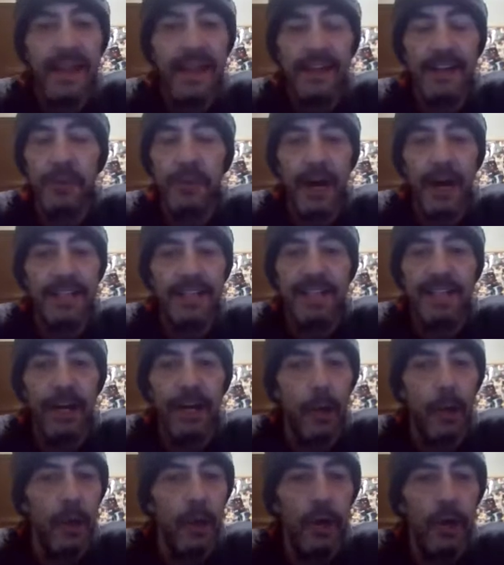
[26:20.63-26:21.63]
That's why I
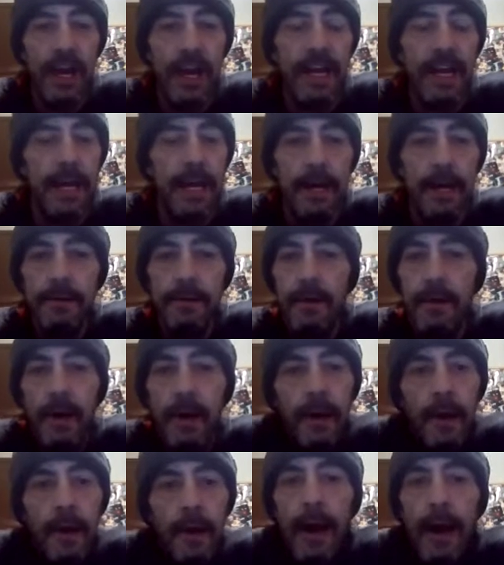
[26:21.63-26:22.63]
said earlier, idiot.
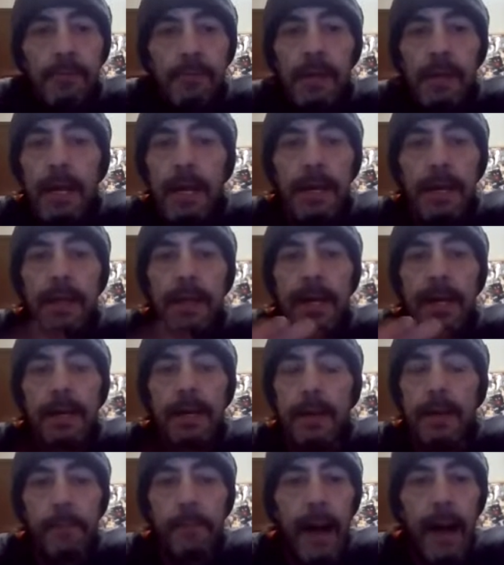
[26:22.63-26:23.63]
I'm legally
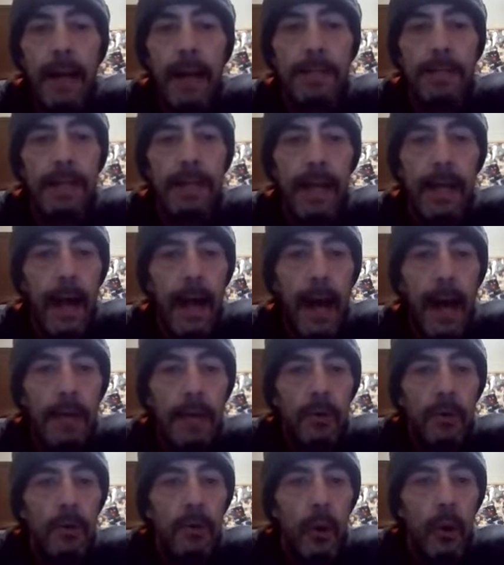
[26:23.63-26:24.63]
incapacitated. I
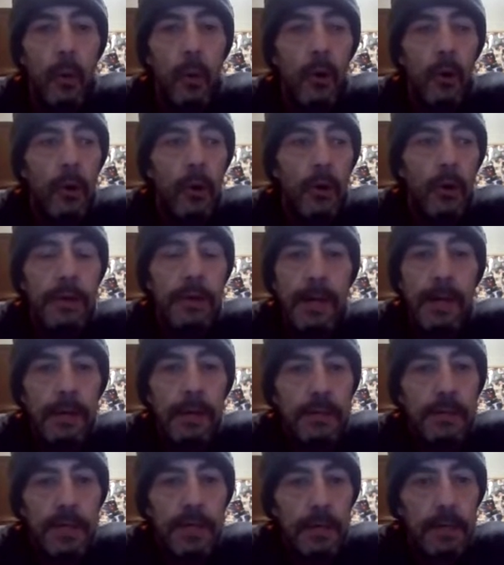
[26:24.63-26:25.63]
don't know your
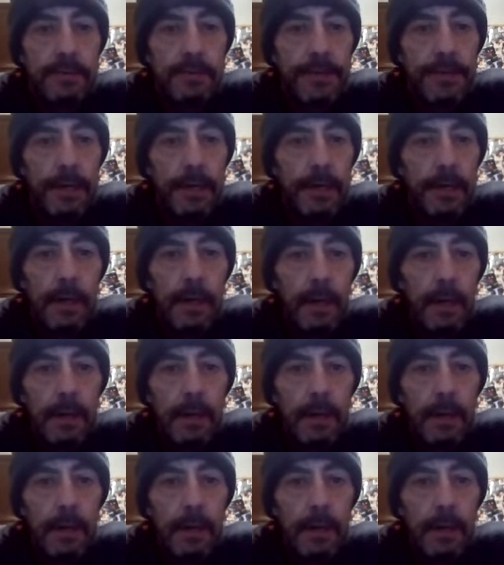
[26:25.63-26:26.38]
legal terms here.